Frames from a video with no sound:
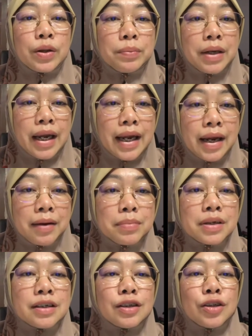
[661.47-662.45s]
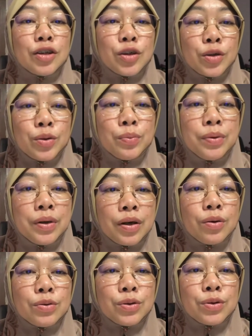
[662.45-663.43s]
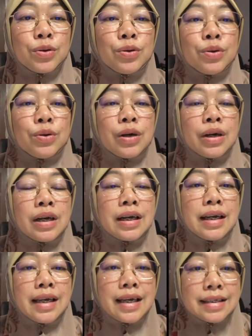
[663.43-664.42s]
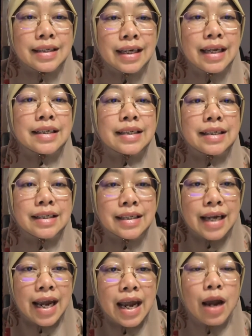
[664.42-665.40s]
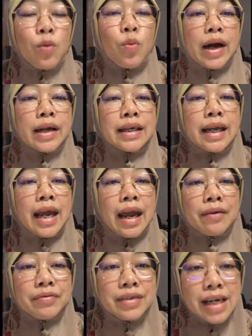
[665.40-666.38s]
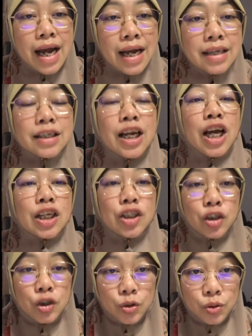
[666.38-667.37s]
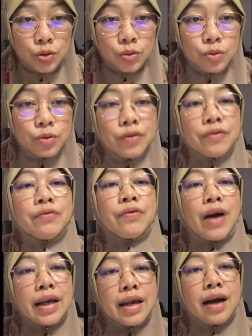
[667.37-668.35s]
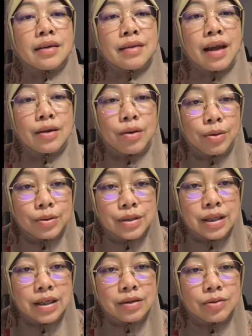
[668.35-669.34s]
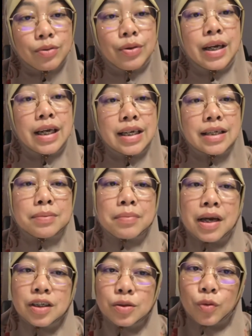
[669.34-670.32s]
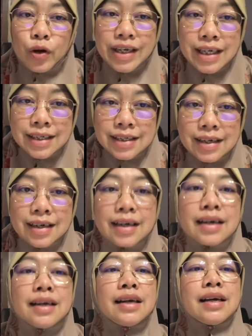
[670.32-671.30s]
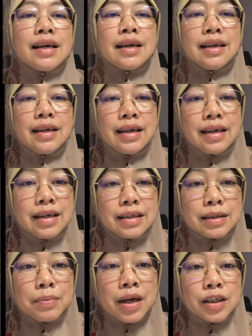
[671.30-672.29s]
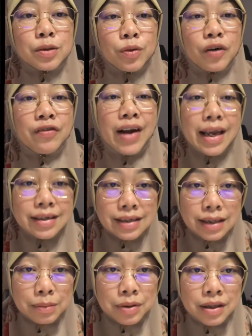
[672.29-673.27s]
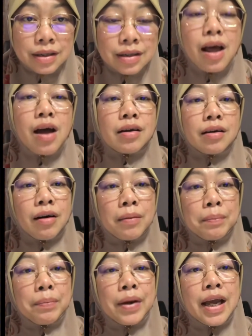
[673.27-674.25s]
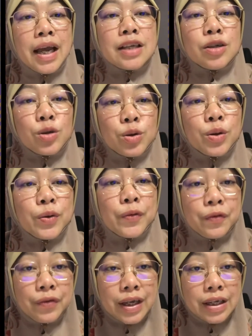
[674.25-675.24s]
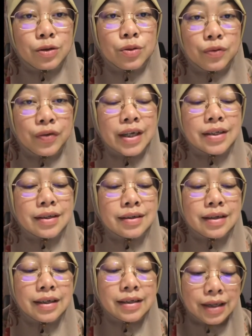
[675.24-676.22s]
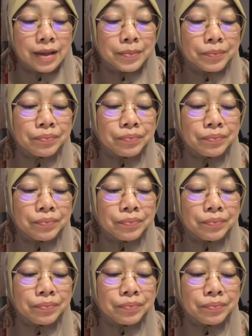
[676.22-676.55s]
will be able to be also easily share what they have done to you via technology. So it is much more easier, it is much more flexible compared to face-to-face teaching.